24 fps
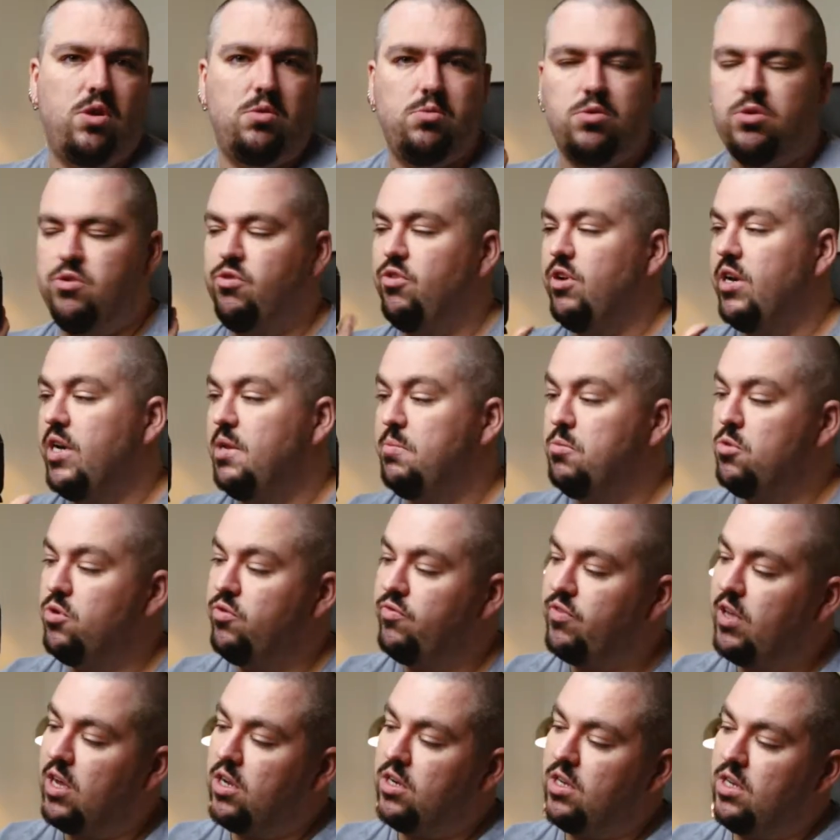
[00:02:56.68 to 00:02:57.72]
I wouldn't really
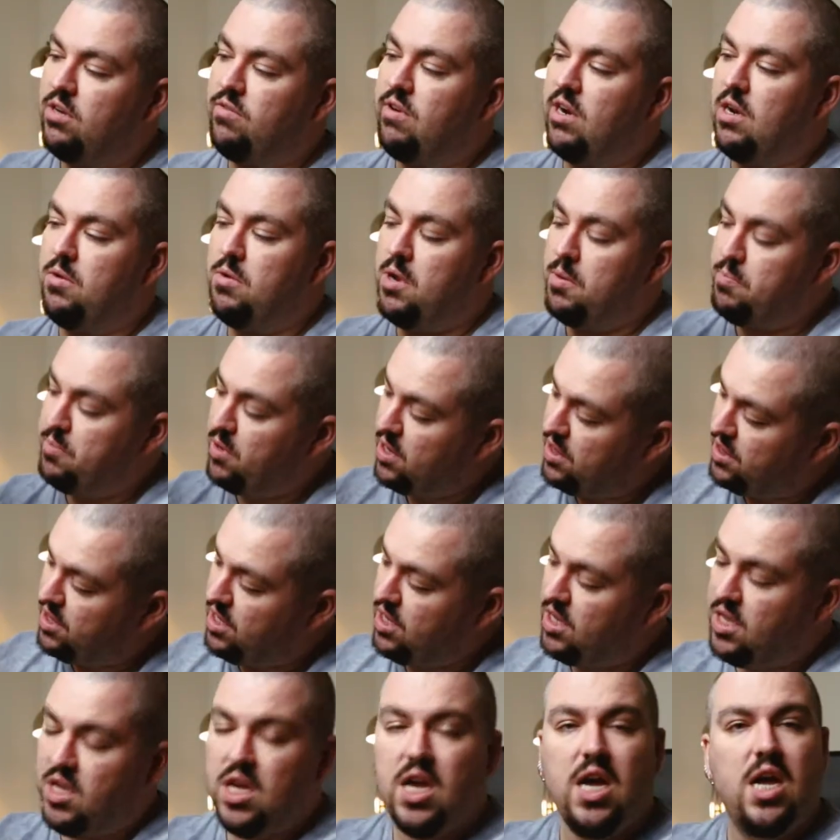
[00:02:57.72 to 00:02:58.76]
move that on here anyway, but
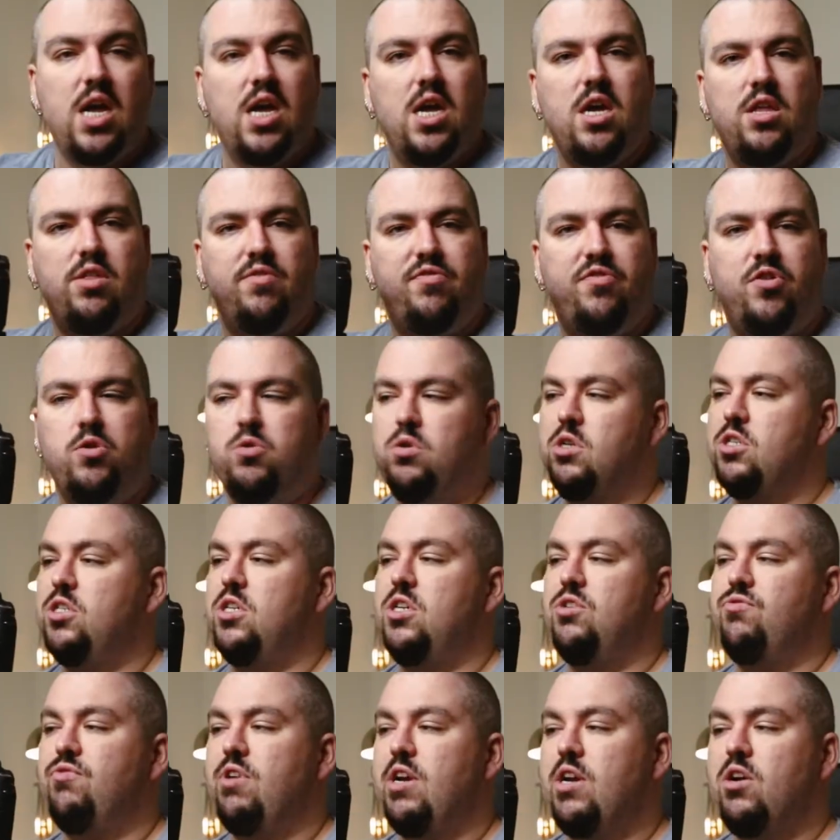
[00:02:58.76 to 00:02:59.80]
the
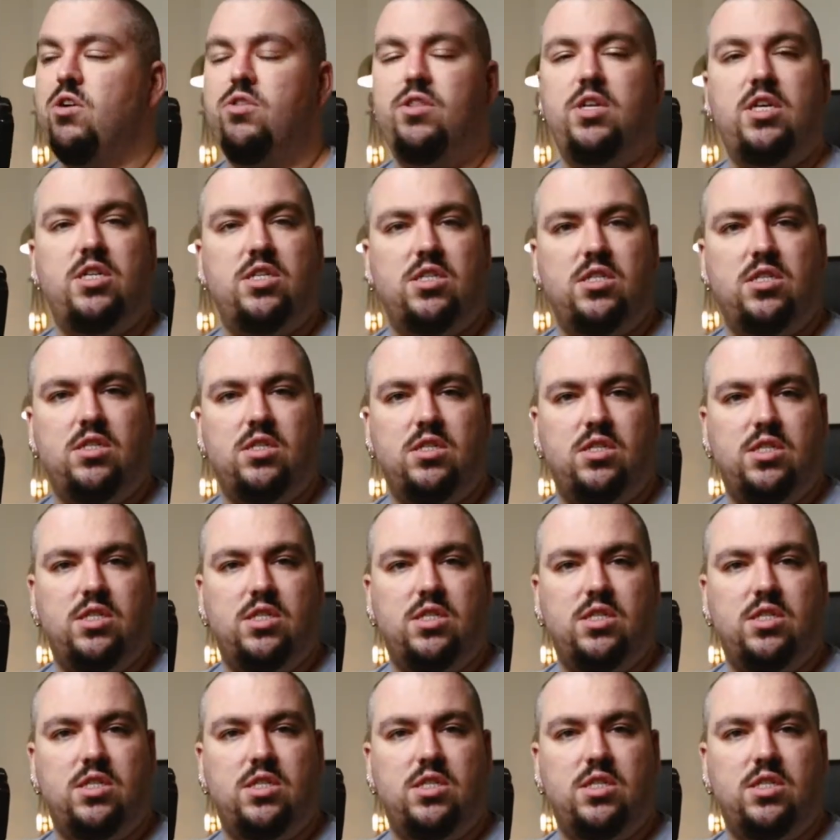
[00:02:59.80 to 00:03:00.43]
focusing ring on this